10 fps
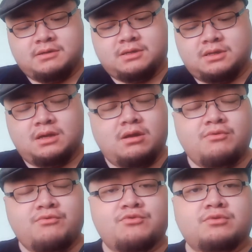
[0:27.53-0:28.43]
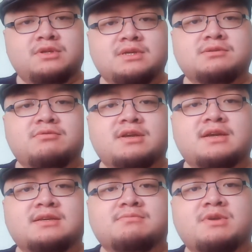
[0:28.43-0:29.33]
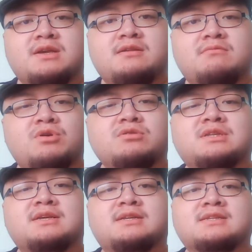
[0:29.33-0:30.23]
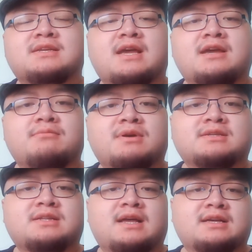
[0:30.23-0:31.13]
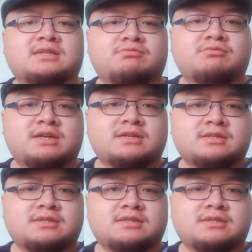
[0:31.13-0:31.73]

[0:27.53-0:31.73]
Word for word: yeah, overall this week has been mostly the same as last week,